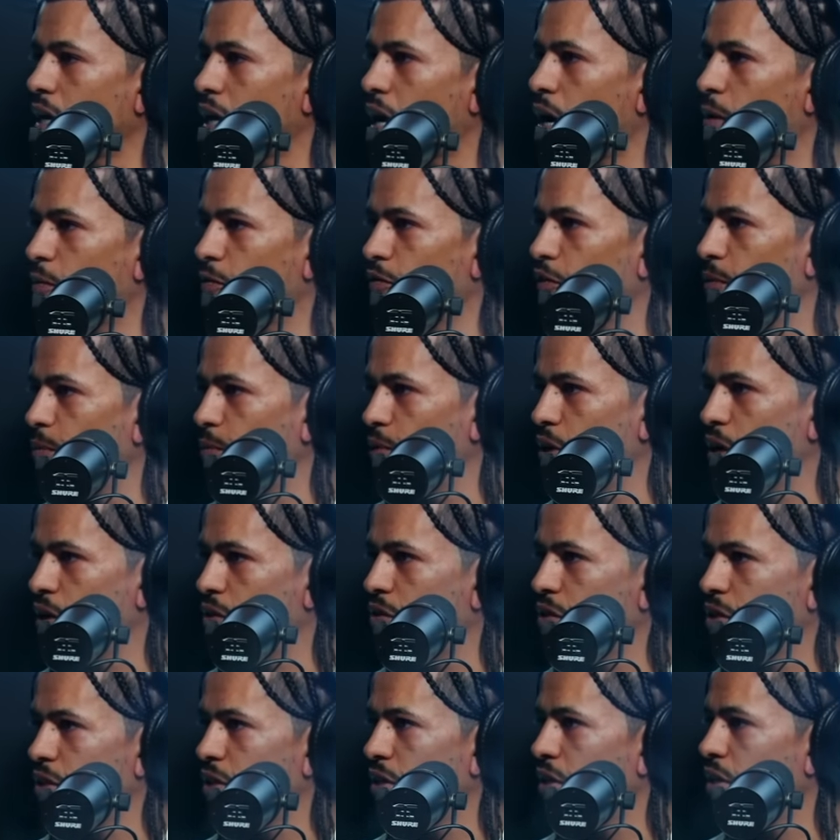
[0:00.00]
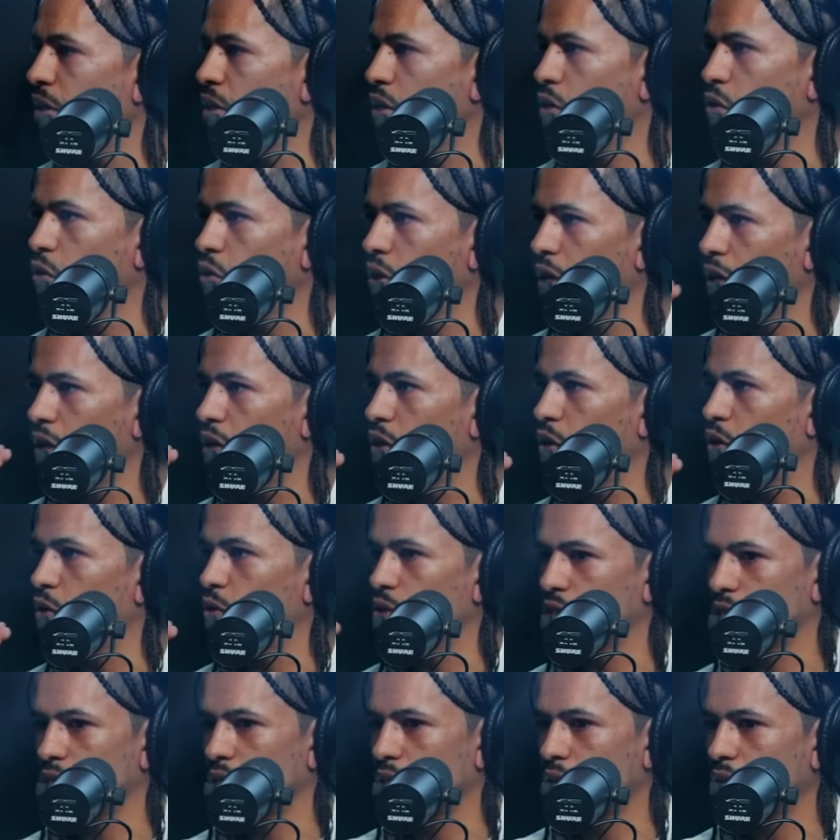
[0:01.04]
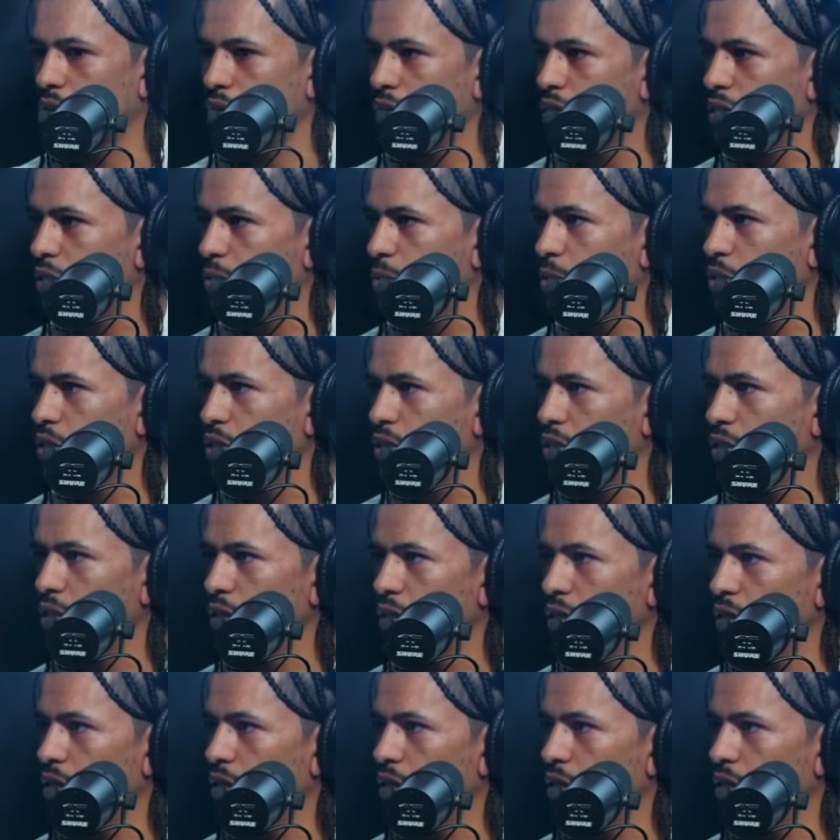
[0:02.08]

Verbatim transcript: come from nothing and all they know is the customers